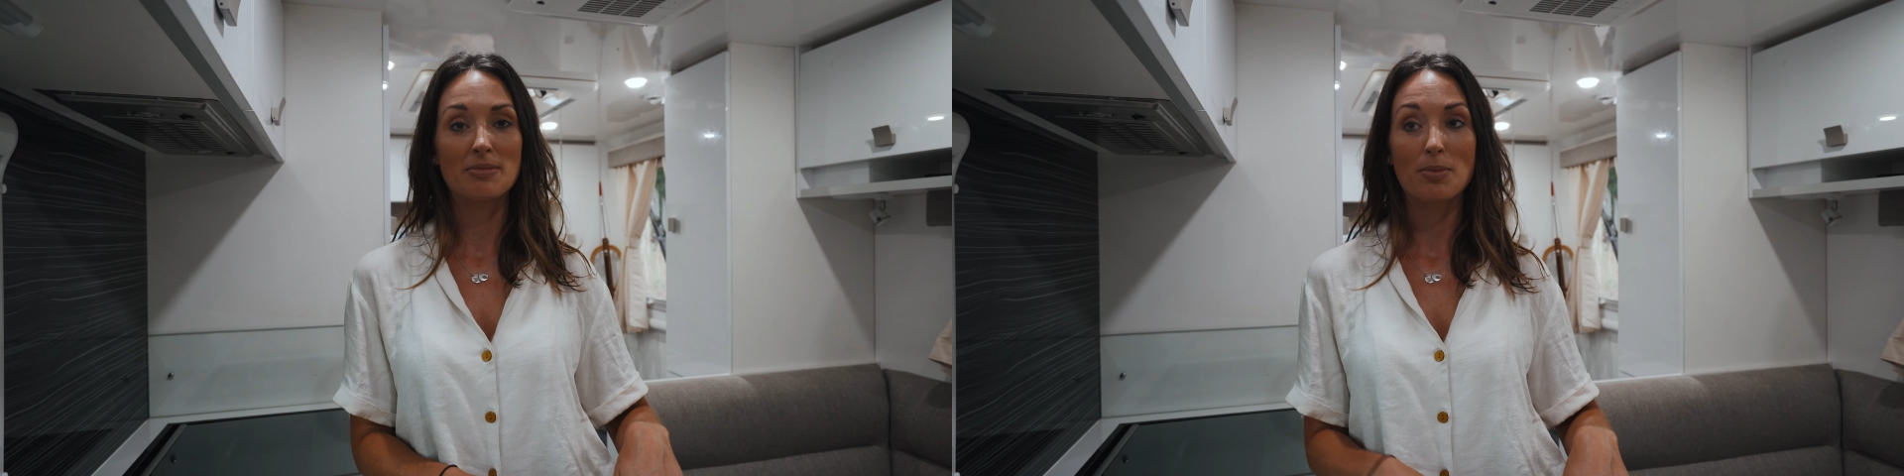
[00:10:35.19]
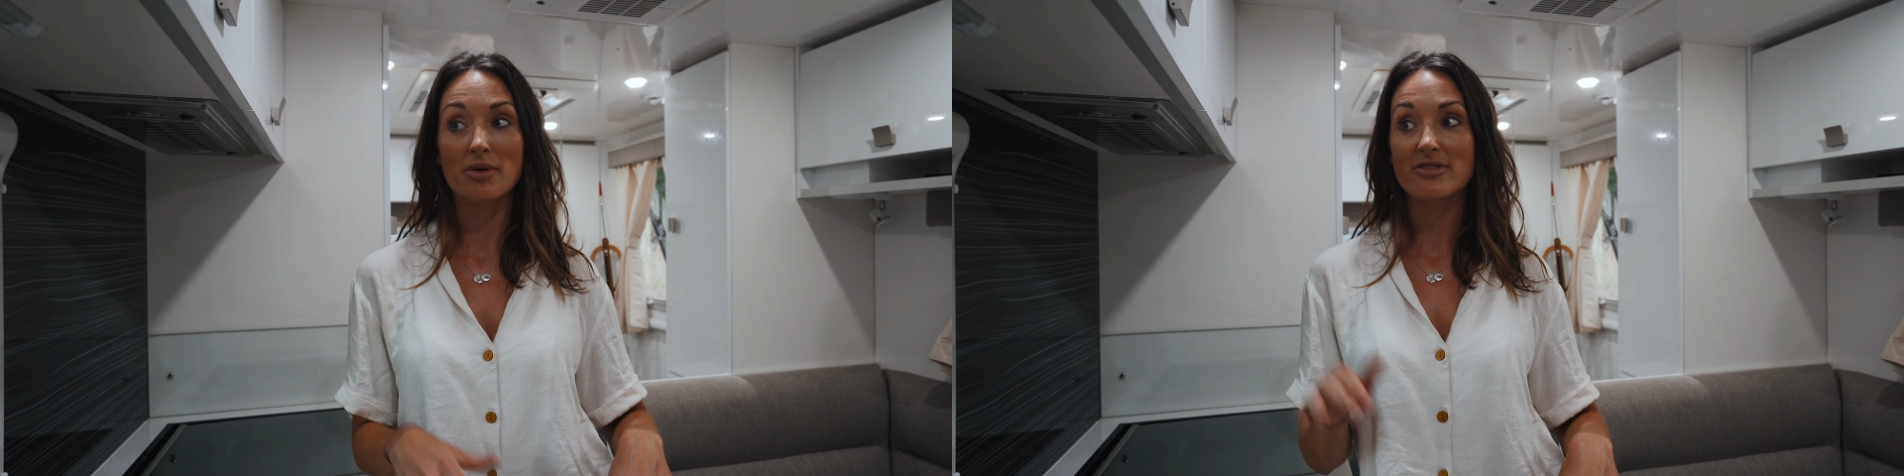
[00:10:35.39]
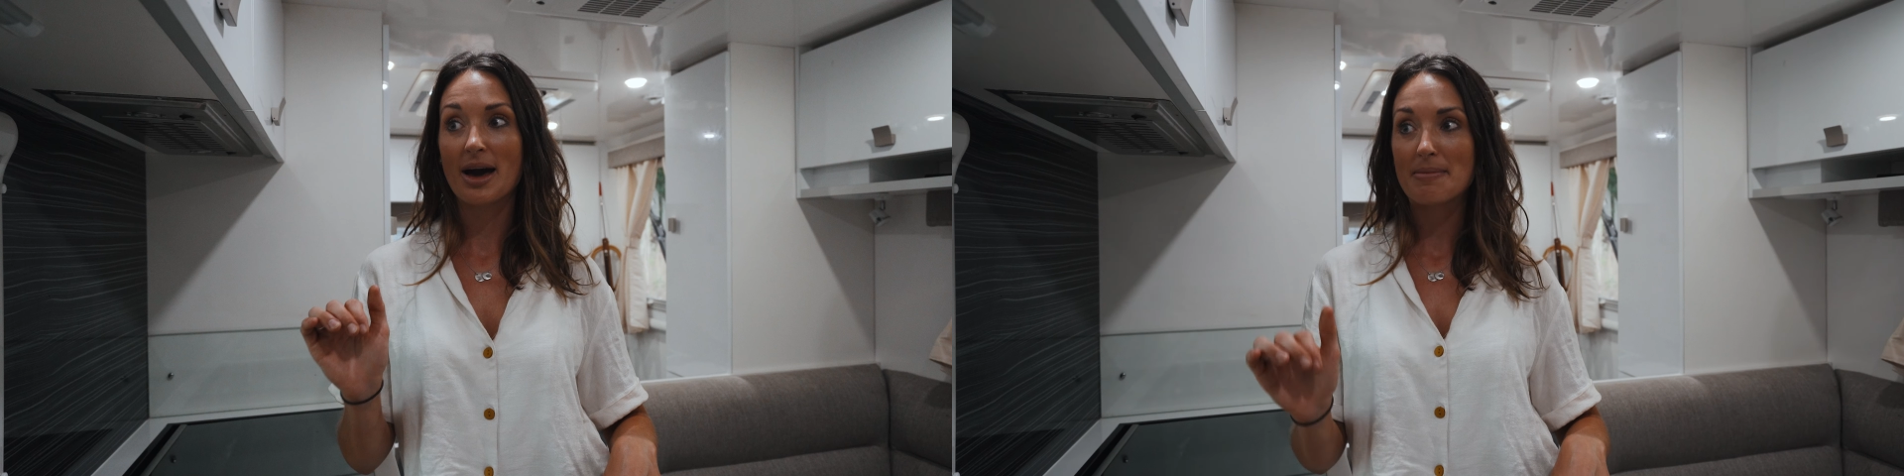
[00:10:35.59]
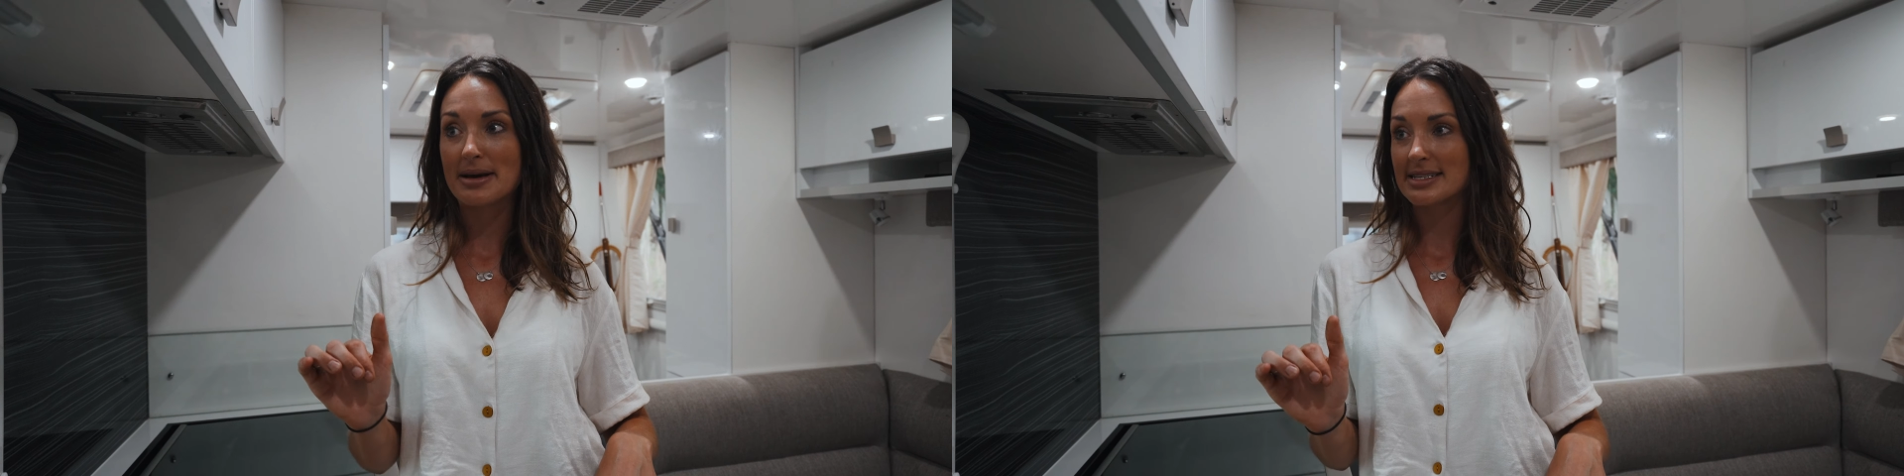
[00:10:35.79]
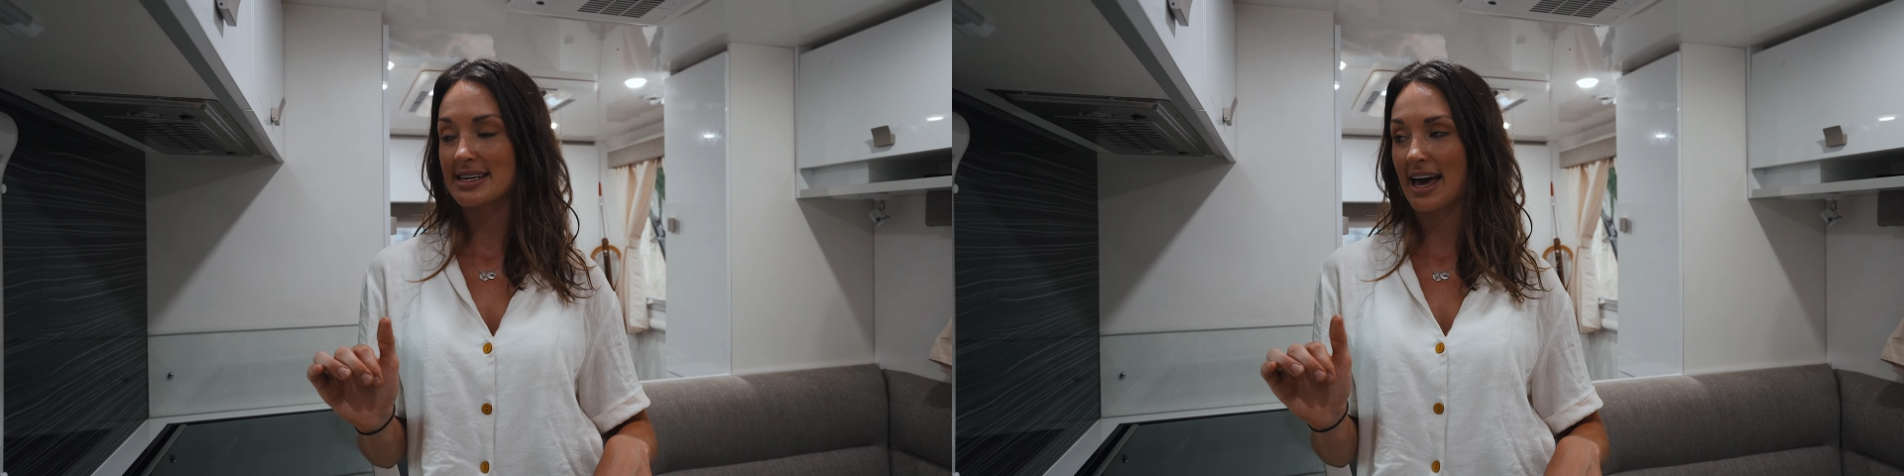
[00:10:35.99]
and we've come
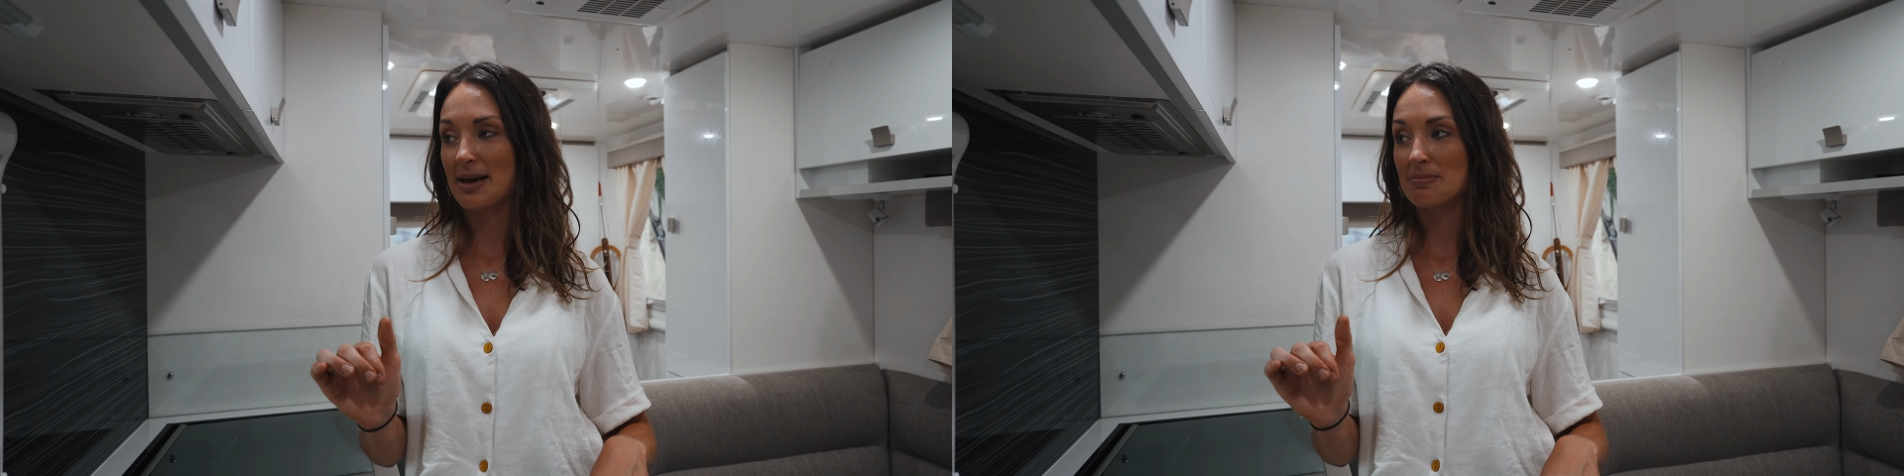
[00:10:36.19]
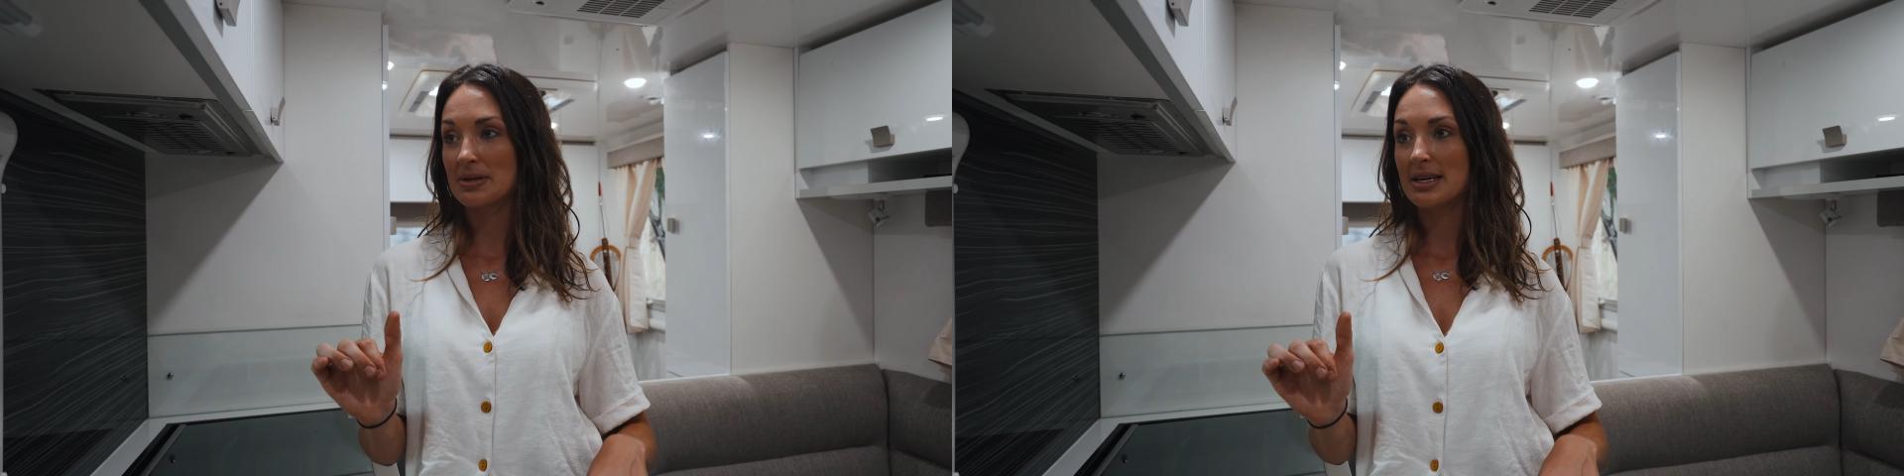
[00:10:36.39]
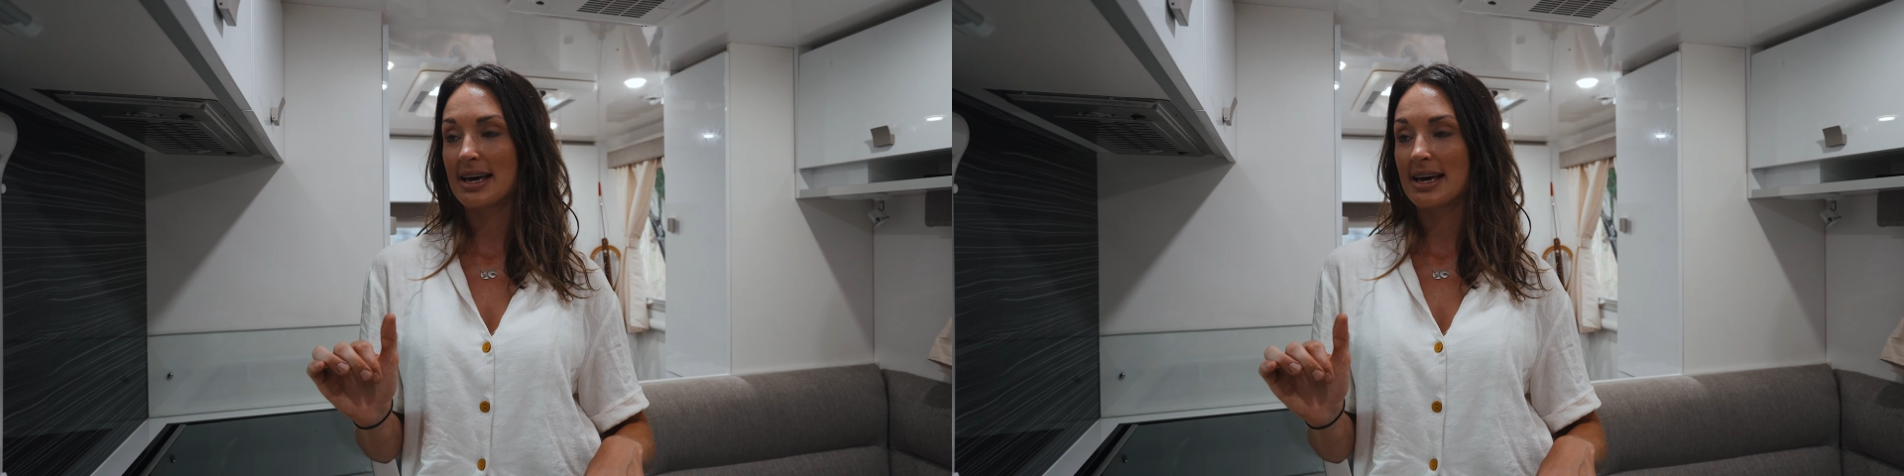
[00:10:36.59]
back to camp